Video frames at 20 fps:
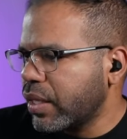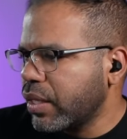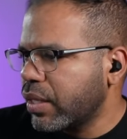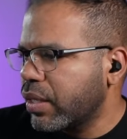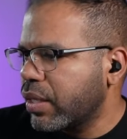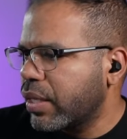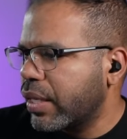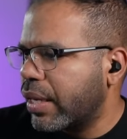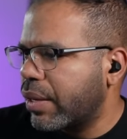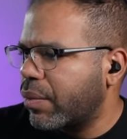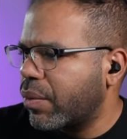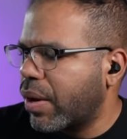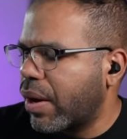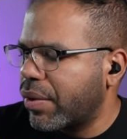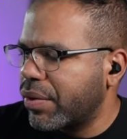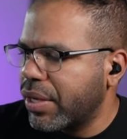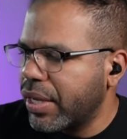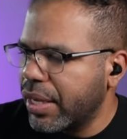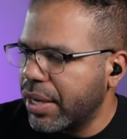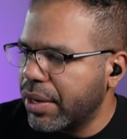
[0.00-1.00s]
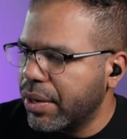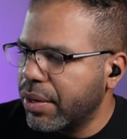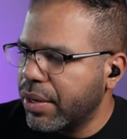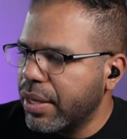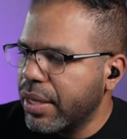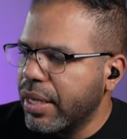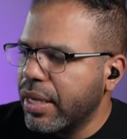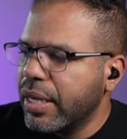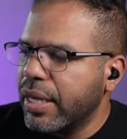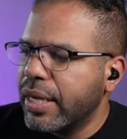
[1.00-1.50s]
of around here.
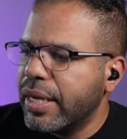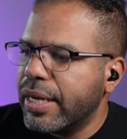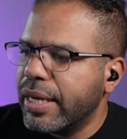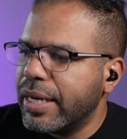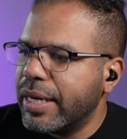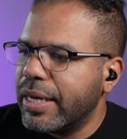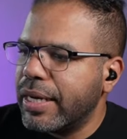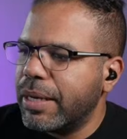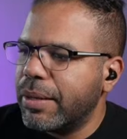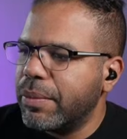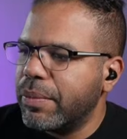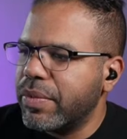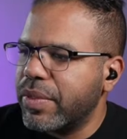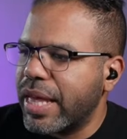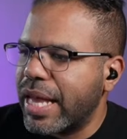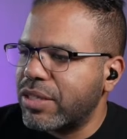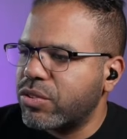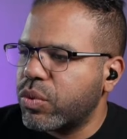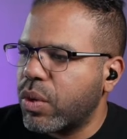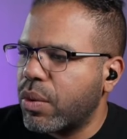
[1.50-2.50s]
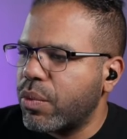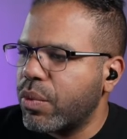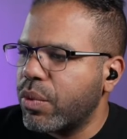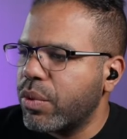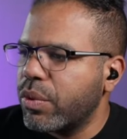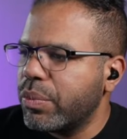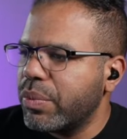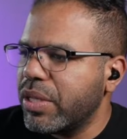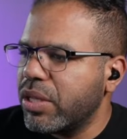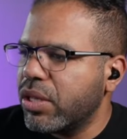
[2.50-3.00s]
That's what we
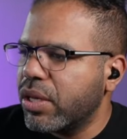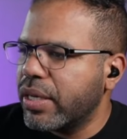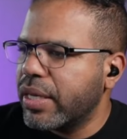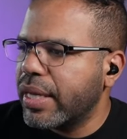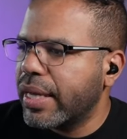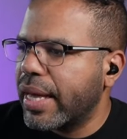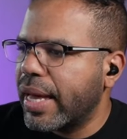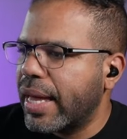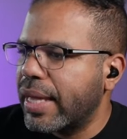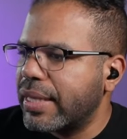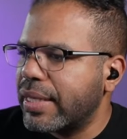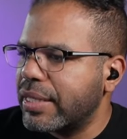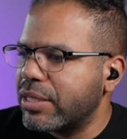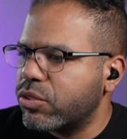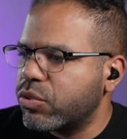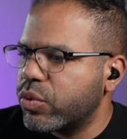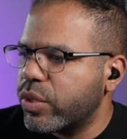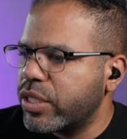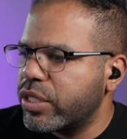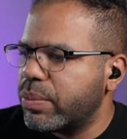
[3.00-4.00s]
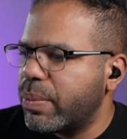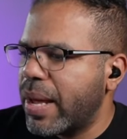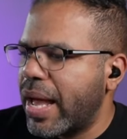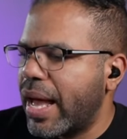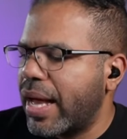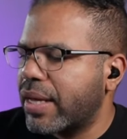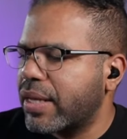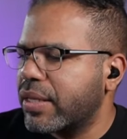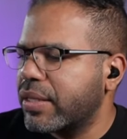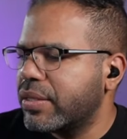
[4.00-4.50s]
would be looking at. Let's switch
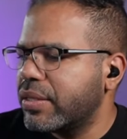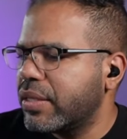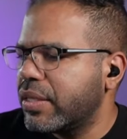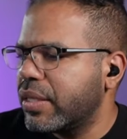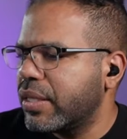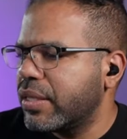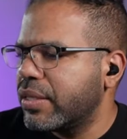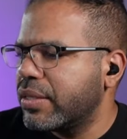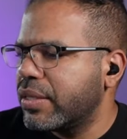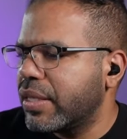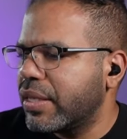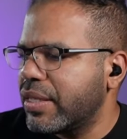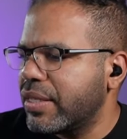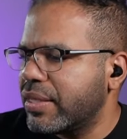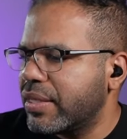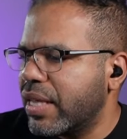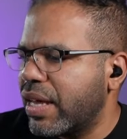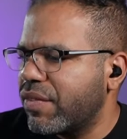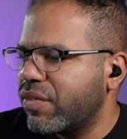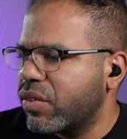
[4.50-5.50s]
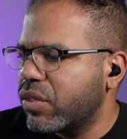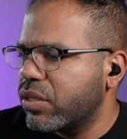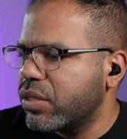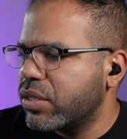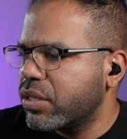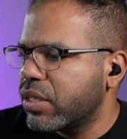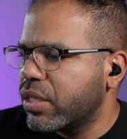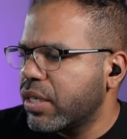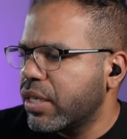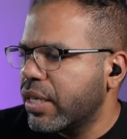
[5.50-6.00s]
back to these
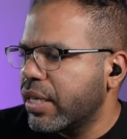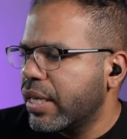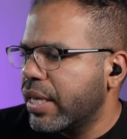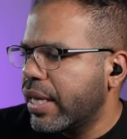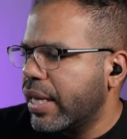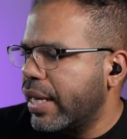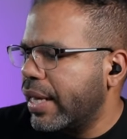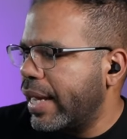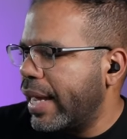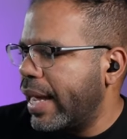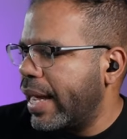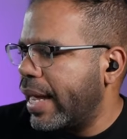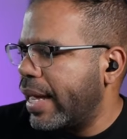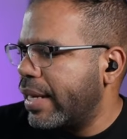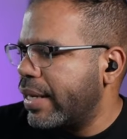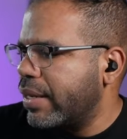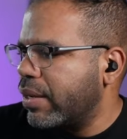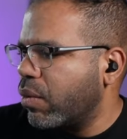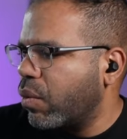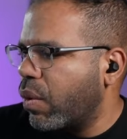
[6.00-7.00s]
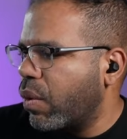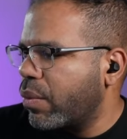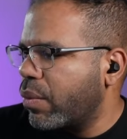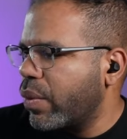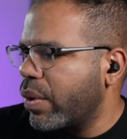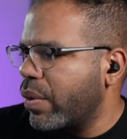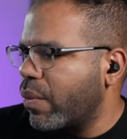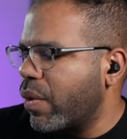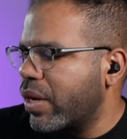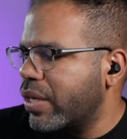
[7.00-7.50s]
levels. And what
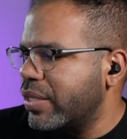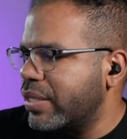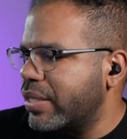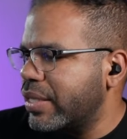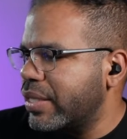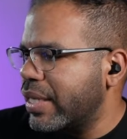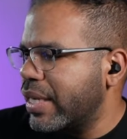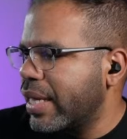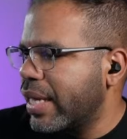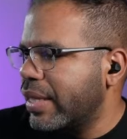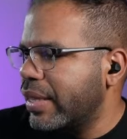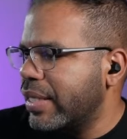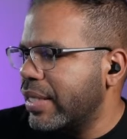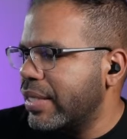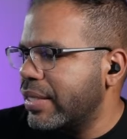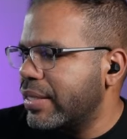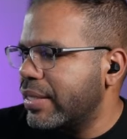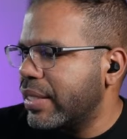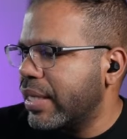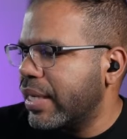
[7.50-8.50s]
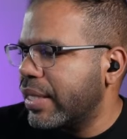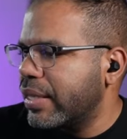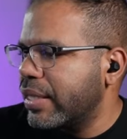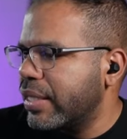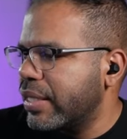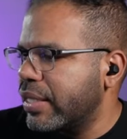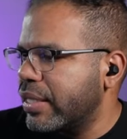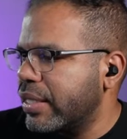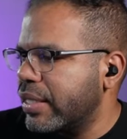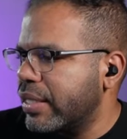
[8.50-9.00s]
we want to see, at least in
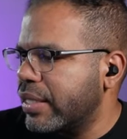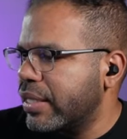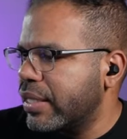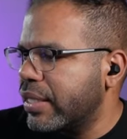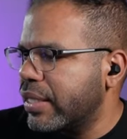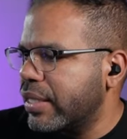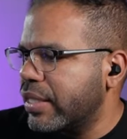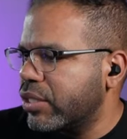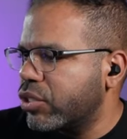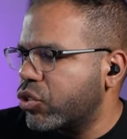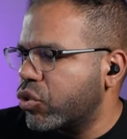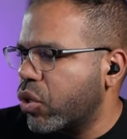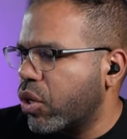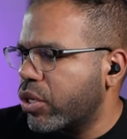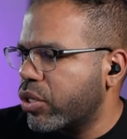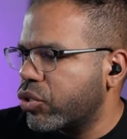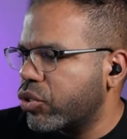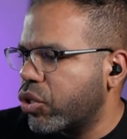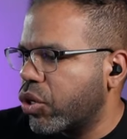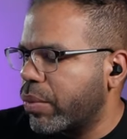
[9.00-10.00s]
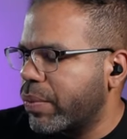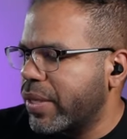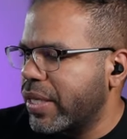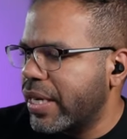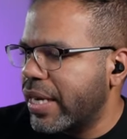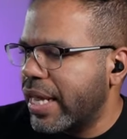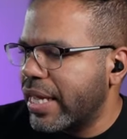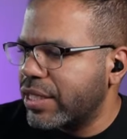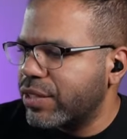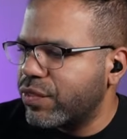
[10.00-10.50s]
the shorter term, in the
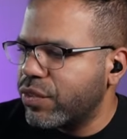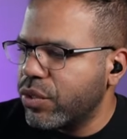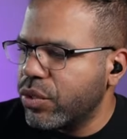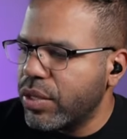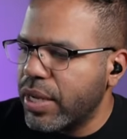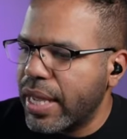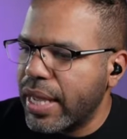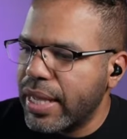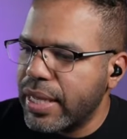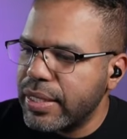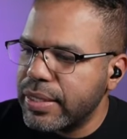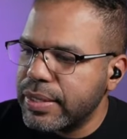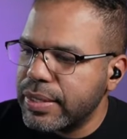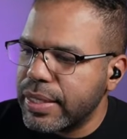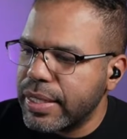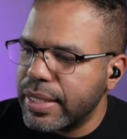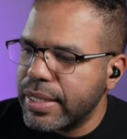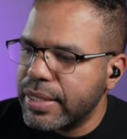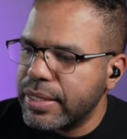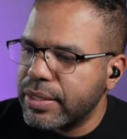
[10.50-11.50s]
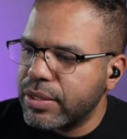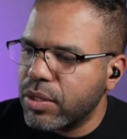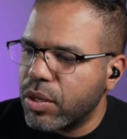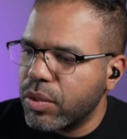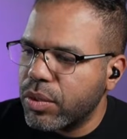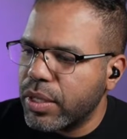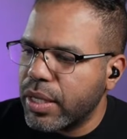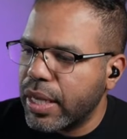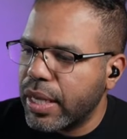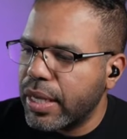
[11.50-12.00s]
next few days, is
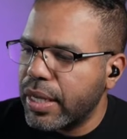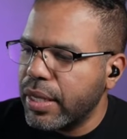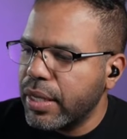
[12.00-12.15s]
okay,